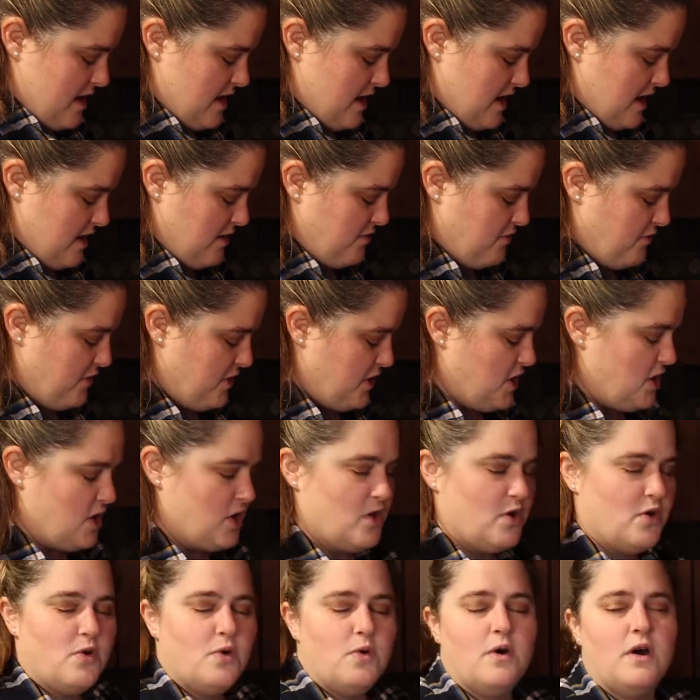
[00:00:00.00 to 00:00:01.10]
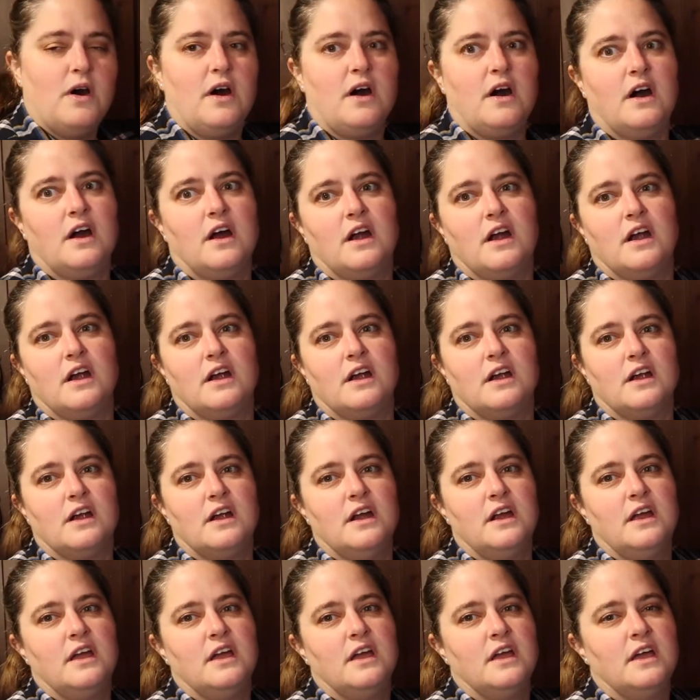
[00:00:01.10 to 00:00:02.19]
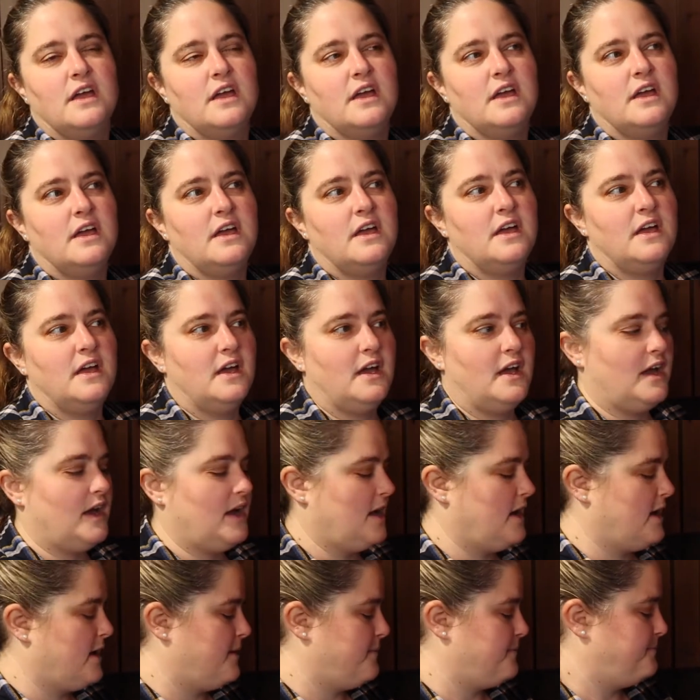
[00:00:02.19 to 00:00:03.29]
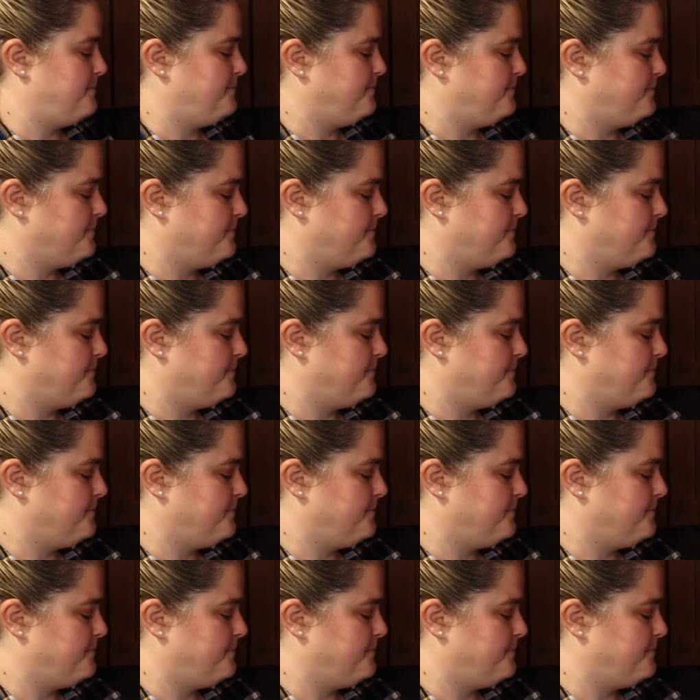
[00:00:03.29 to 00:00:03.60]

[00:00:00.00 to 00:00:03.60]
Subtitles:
if you are if